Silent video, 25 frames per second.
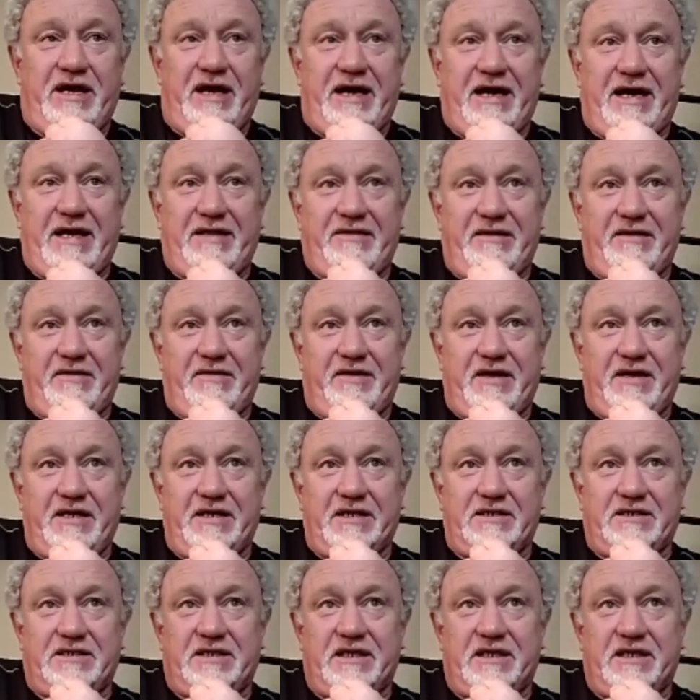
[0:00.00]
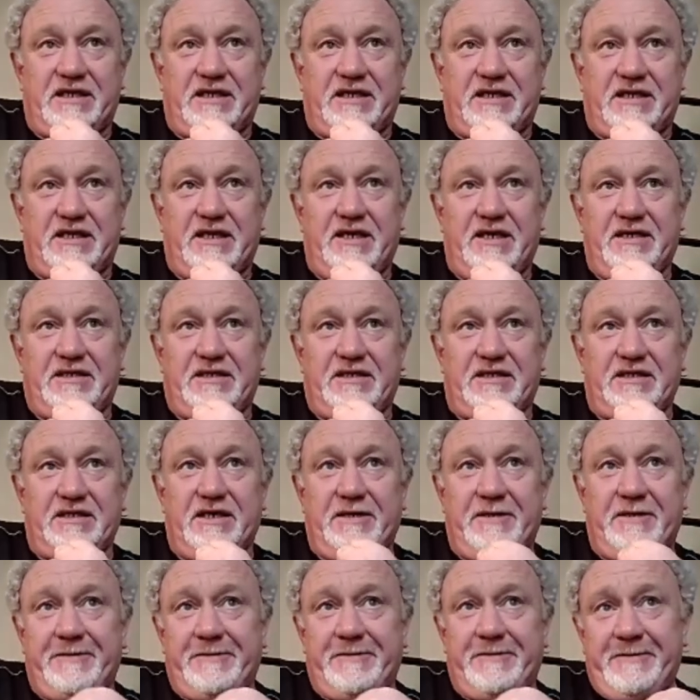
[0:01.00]
a guy that thinks that
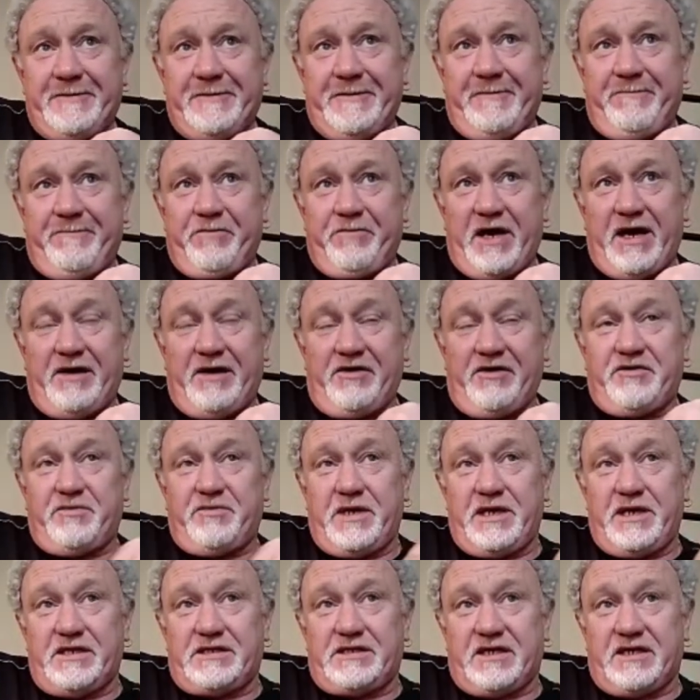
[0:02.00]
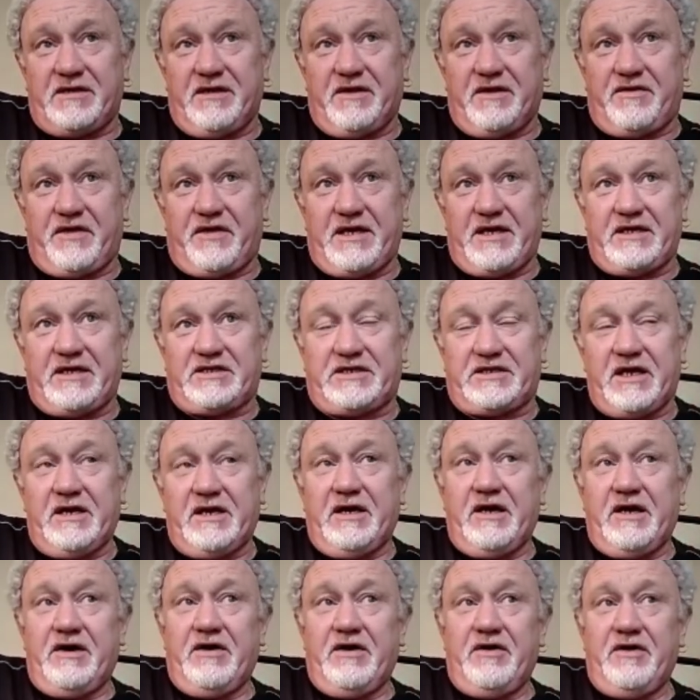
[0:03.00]
the health minister that thinks
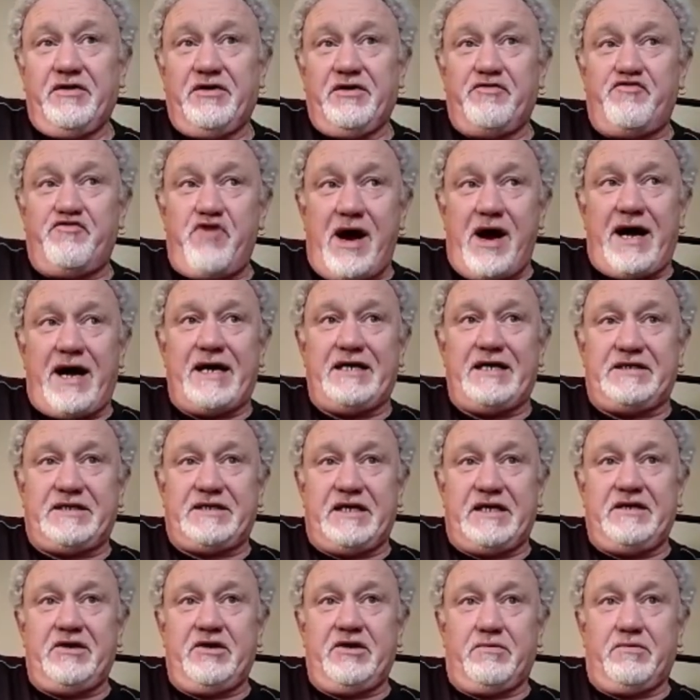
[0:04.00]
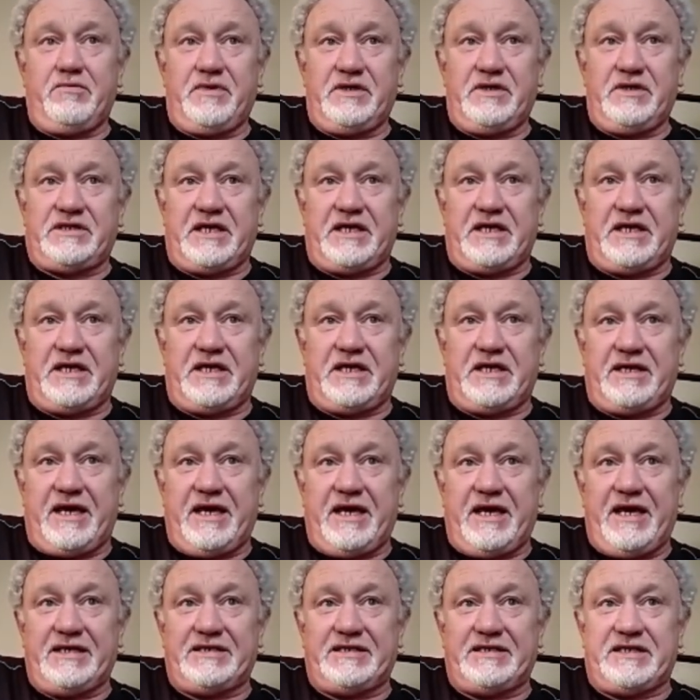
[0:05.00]
the rising numbers in
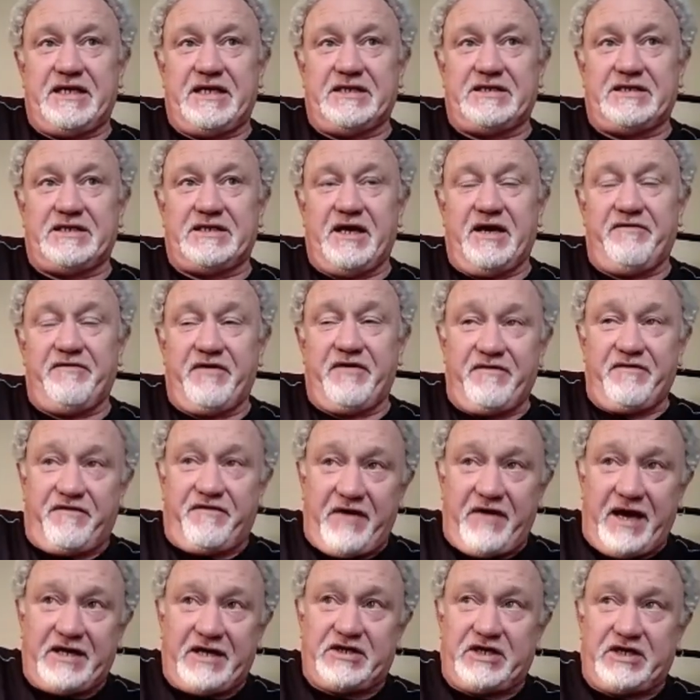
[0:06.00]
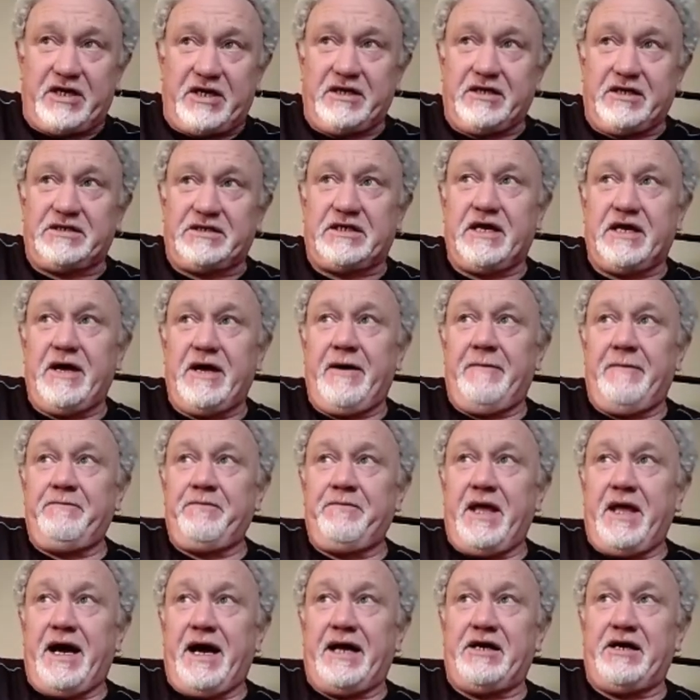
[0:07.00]
cases and infections
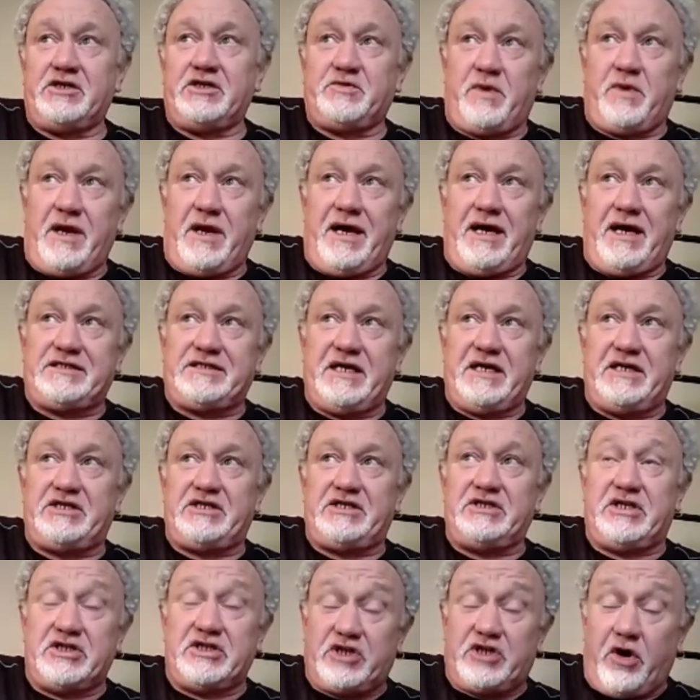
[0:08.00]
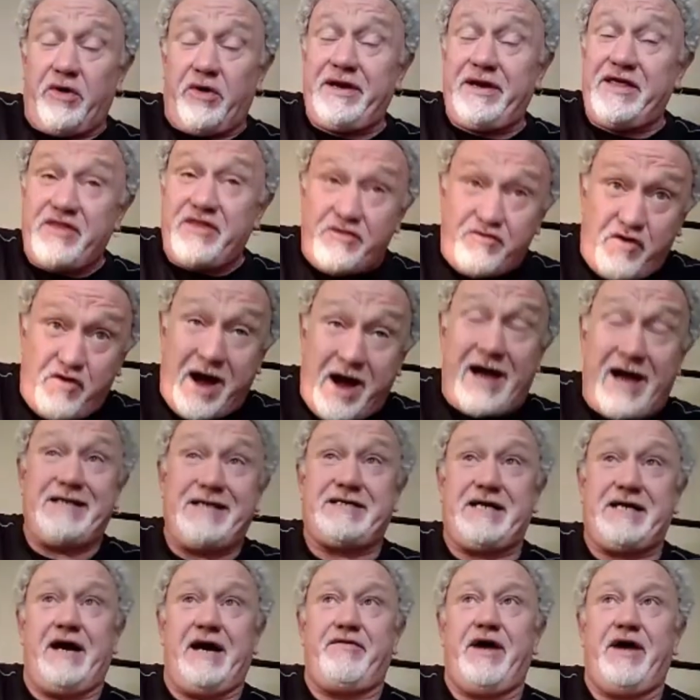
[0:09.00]
and hospitalizations is going in the
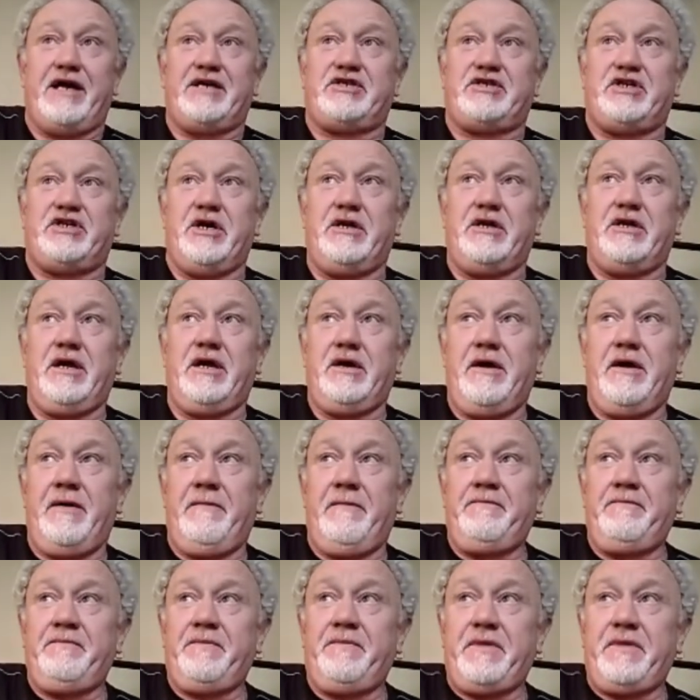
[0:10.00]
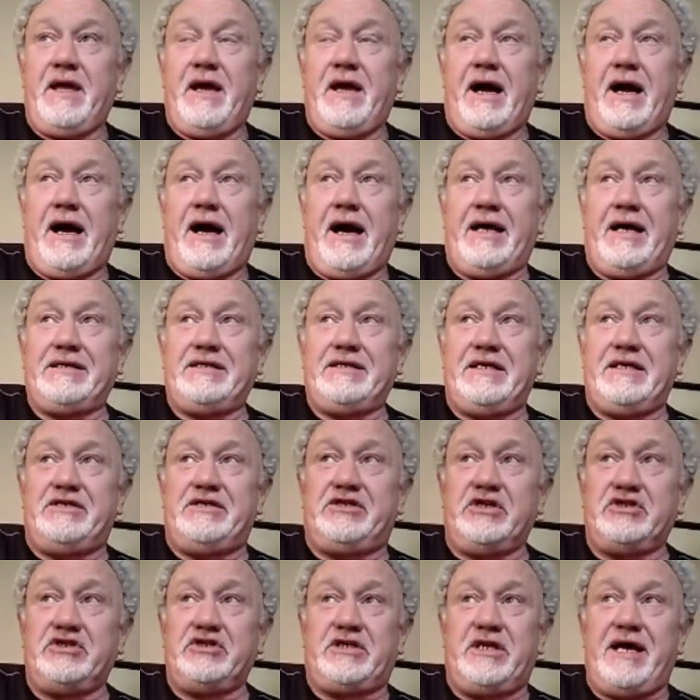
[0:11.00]
right direction. And he's
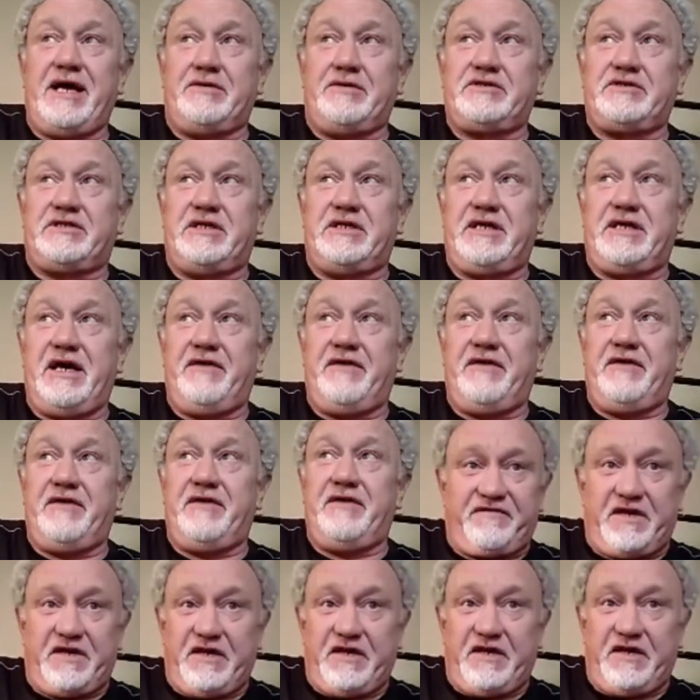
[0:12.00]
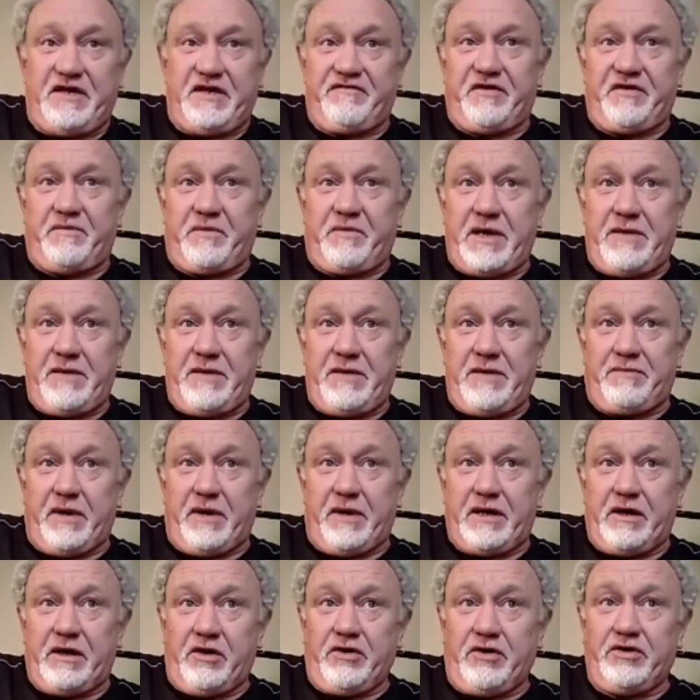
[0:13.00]
just announced today for the safety of the people
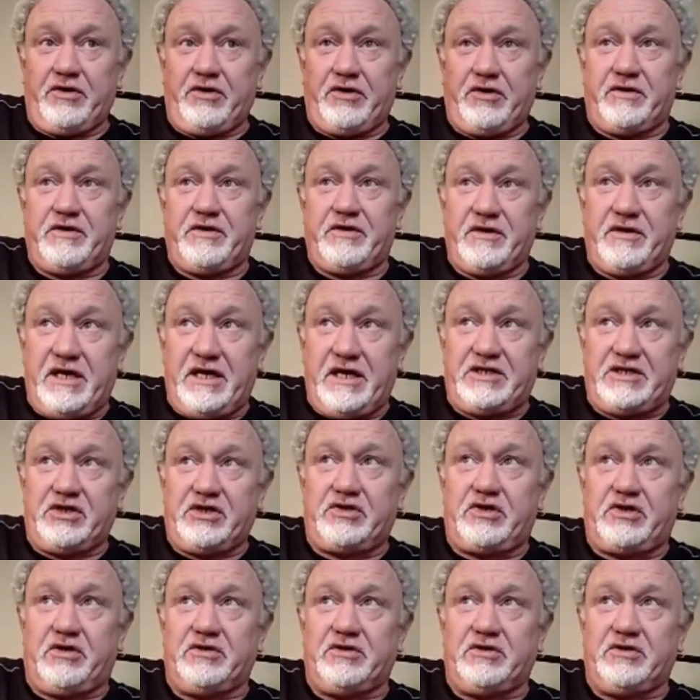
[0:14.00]
in London that they should